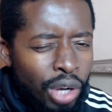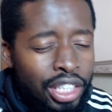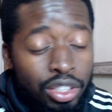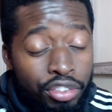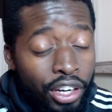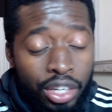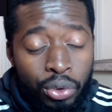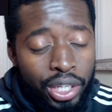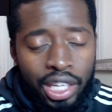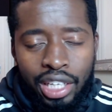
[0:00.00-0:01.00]
still find it
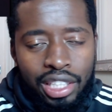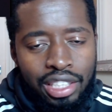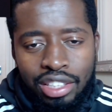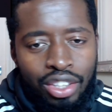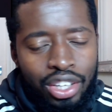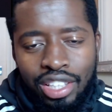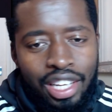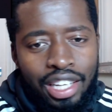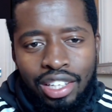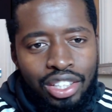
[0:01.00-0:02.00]
weird that he started
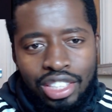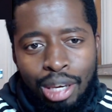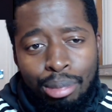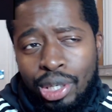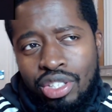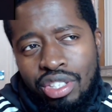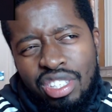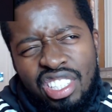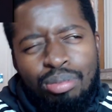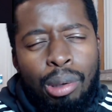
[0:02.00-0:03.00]
that last game, because
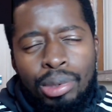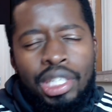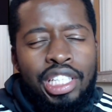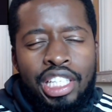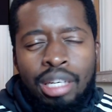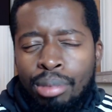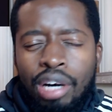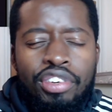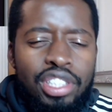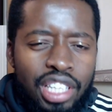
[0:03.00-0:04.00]
he probably didn't need it, but I
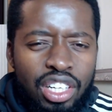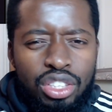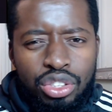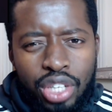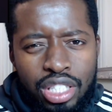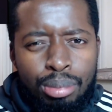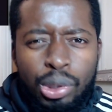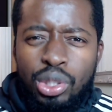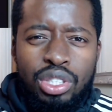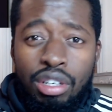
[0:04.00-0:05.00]
think Ten Hag's trying to build
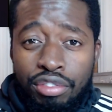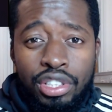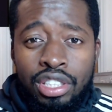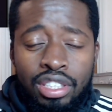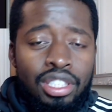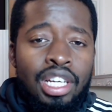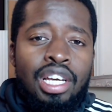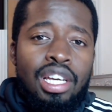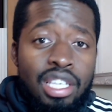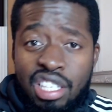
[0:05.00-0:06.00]
his confidence.
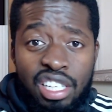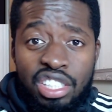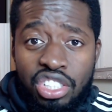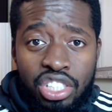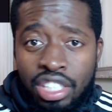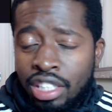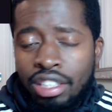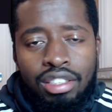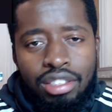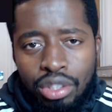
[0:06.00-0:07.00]
Easy clean
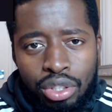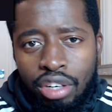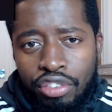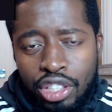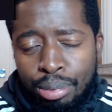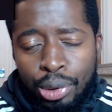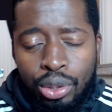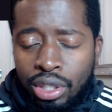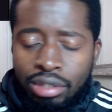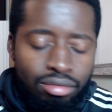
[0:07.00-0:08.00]
sheet, good confidence builder.